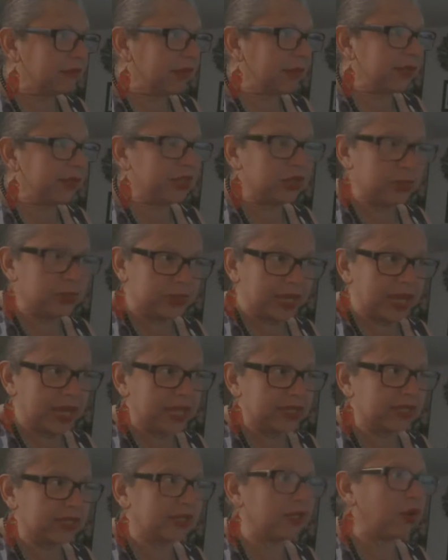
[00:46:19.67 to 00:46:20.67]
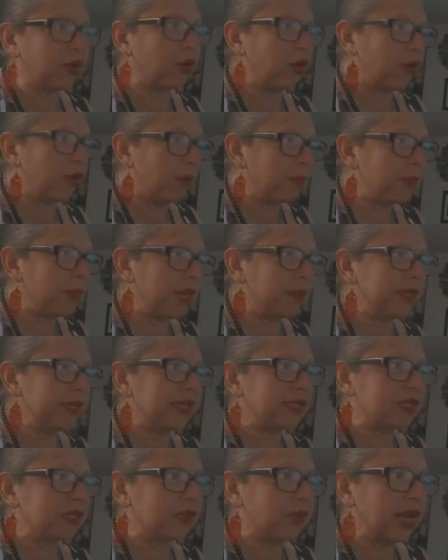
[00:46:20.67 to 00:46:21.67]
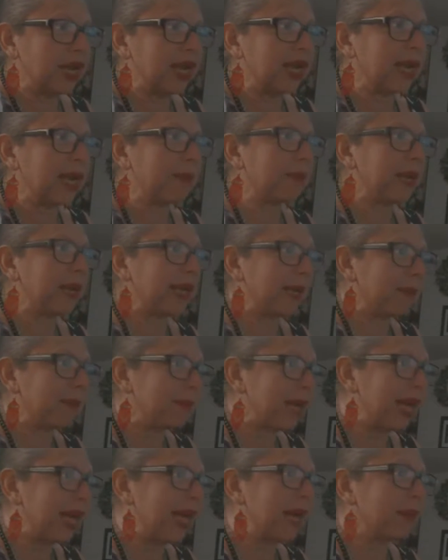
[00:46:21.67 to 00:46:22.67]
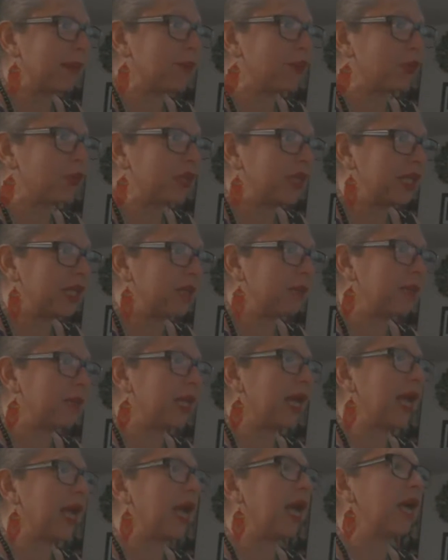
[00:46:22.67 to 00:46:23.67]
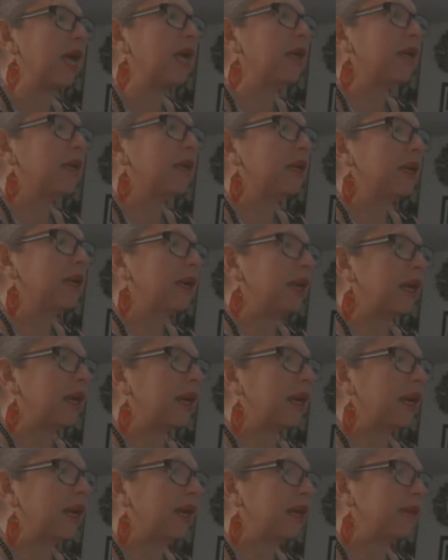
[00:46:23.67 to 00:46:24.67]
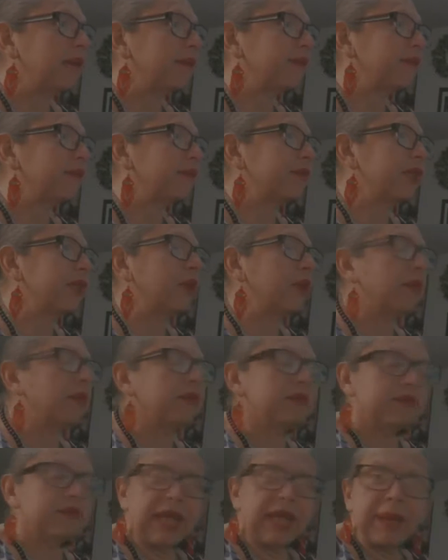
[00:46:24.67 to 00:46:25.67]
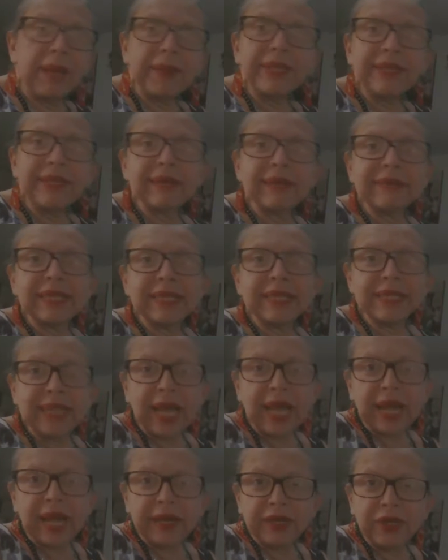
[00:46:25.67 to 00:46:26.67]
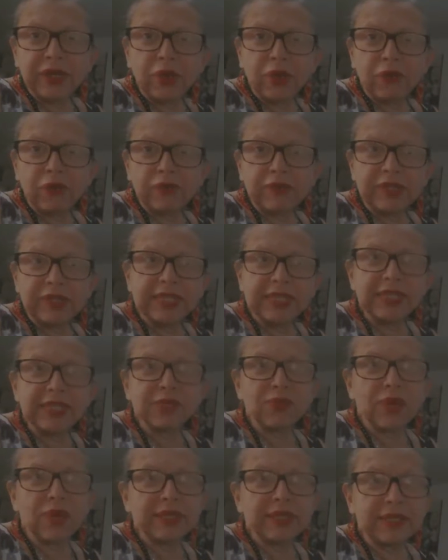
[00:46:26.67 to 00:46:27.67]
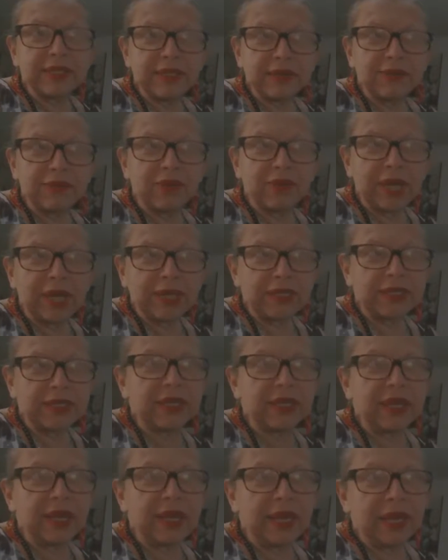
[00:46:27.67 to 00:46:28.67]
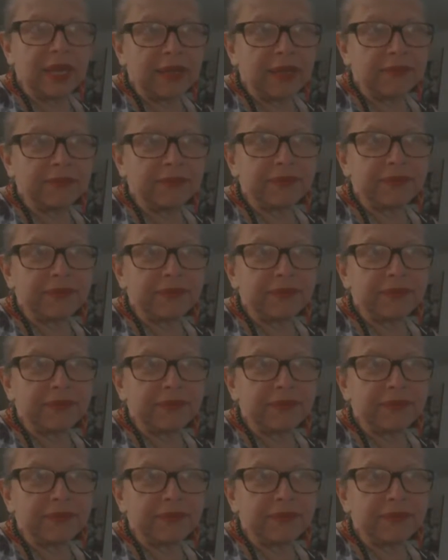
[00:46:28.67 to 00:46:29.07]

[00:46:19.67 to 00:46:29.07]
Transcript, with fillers: mean today's colombia venezuela panama bolivia um, you know I mean the, the entire. You know, this is what what um,